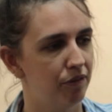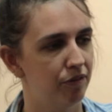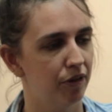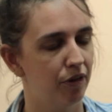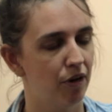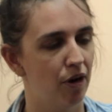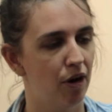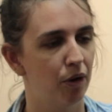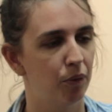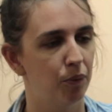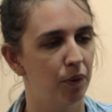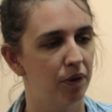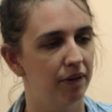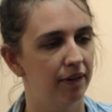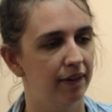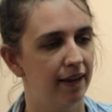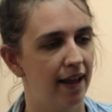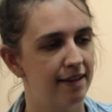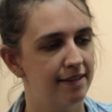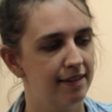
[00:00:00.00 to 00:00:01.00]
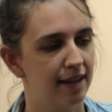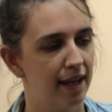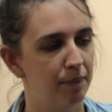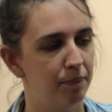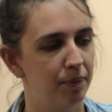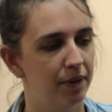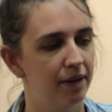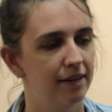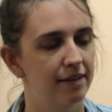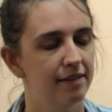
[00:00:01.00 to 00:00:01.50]
of the car where the
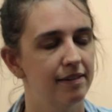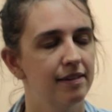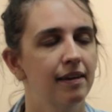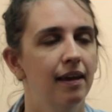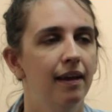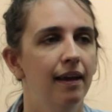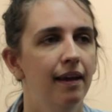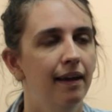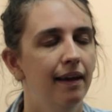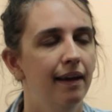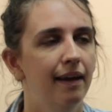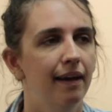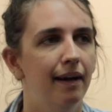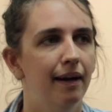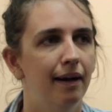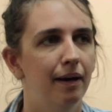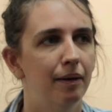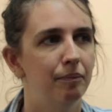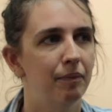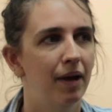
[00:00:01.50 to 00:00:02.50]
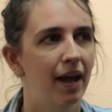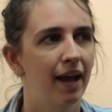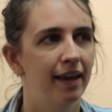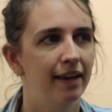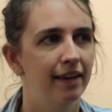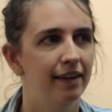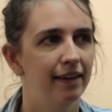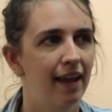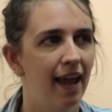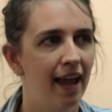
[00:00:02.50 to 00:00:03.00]
landscape is,
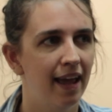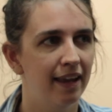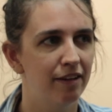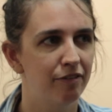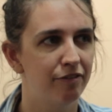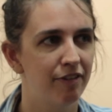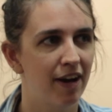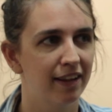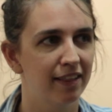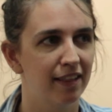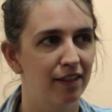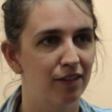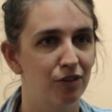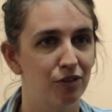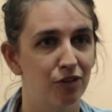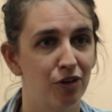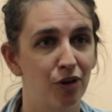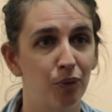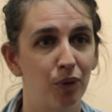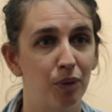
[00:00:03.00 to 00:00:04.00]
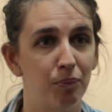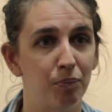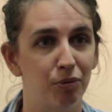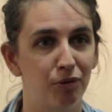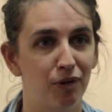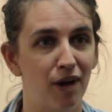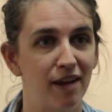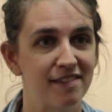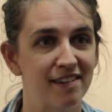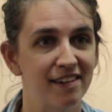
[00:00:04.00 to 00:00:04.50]
and the fact that there's no one
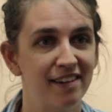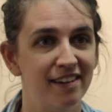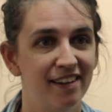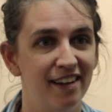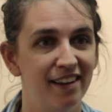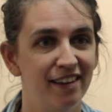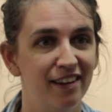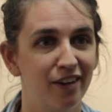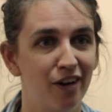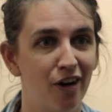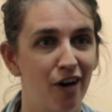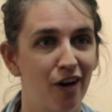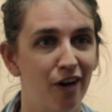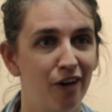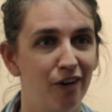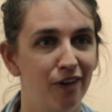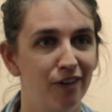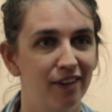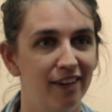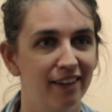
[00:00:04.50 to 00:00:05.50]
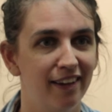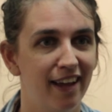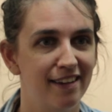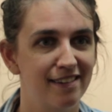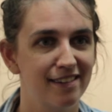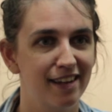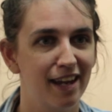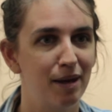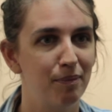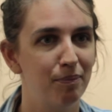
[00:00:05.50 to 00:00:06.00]
present in the car or the
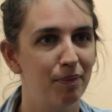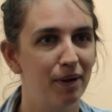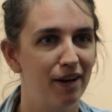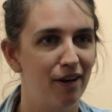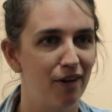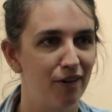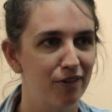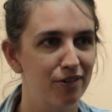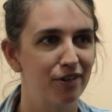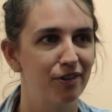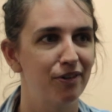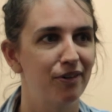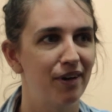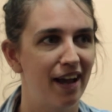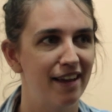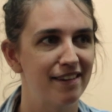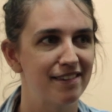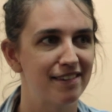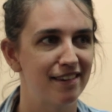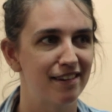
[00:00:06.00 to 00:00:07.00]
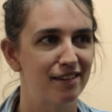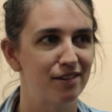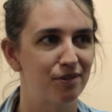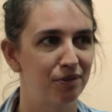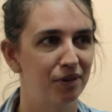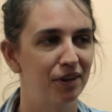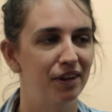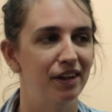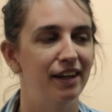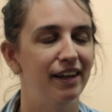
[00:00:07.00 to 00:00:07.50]
landscape, it also has this
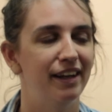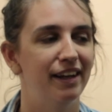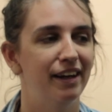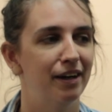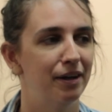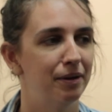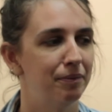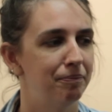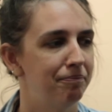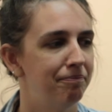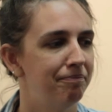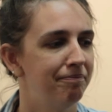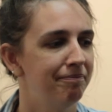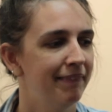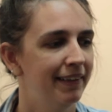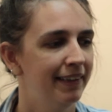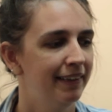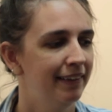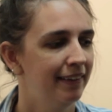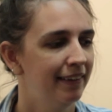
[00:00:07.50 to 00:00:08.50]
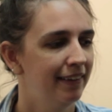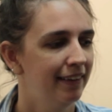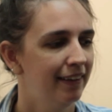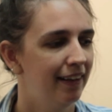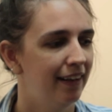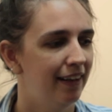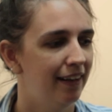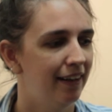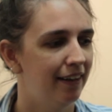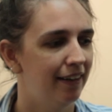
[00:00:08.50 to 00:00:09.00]
really,
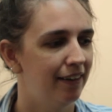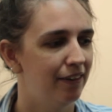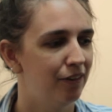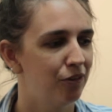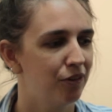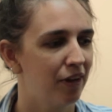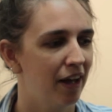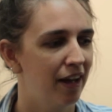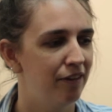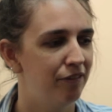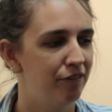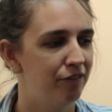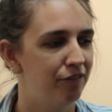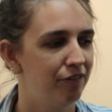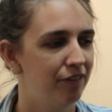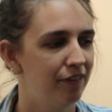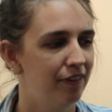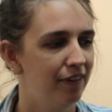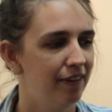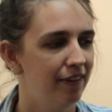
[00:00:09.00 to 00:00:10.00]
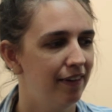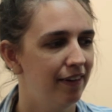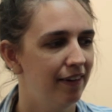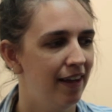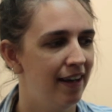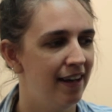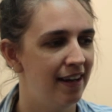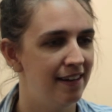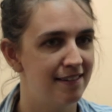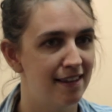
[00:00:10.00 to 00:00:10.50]
there's kind of
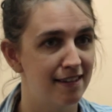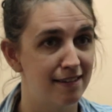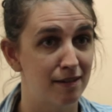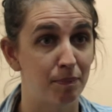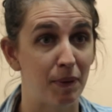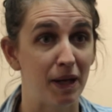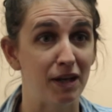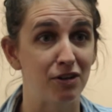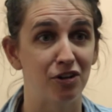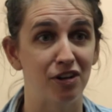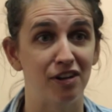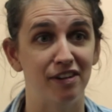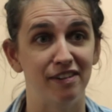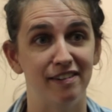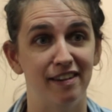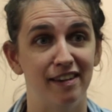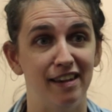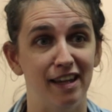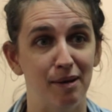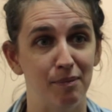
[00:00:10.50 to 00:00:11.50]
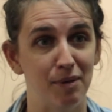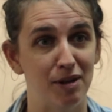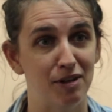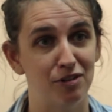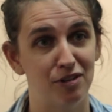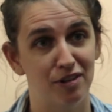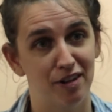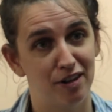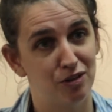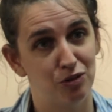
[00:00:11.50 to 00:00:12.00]
an anticipation to the
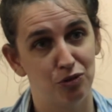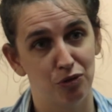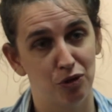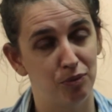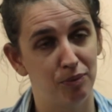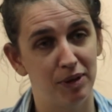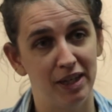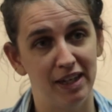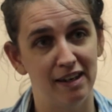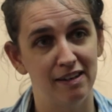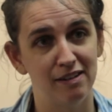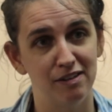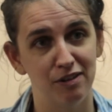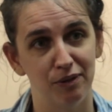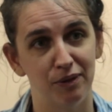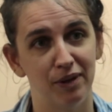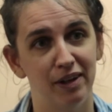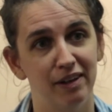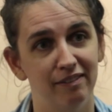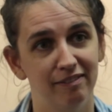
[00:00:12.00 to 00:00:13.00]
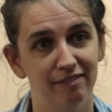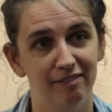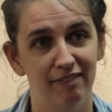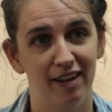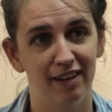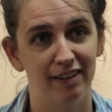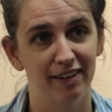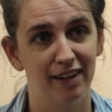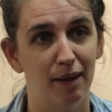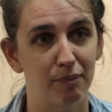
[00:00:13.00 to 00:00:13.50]
image that drew me into it
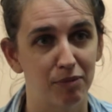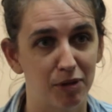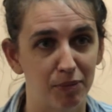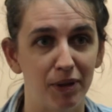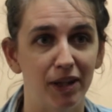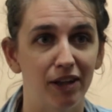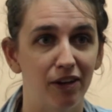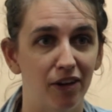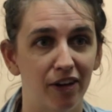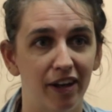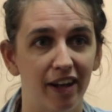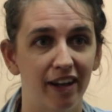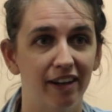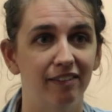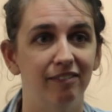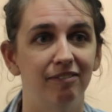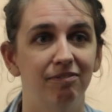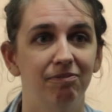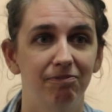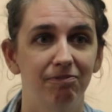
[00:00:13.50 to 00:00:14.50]
and kept me looking.